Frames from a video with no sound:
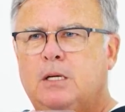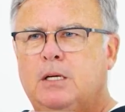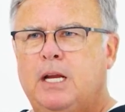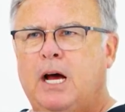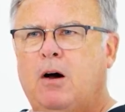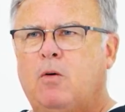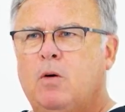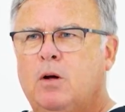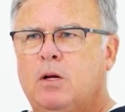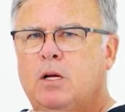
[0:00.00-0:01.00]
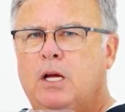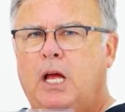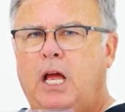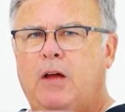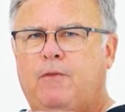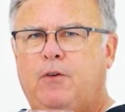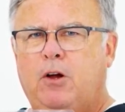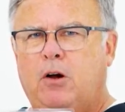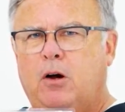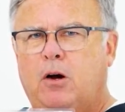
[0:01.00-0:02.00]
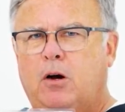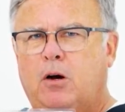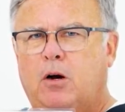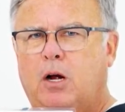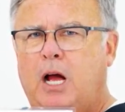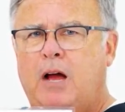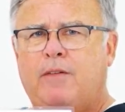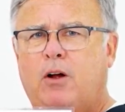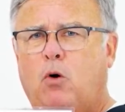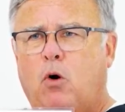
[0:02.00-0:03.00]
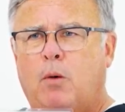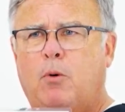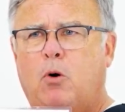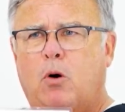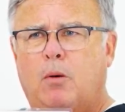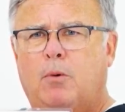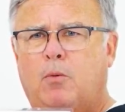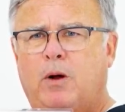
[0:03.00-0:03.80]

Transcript: Now, if you're having horrible, horrible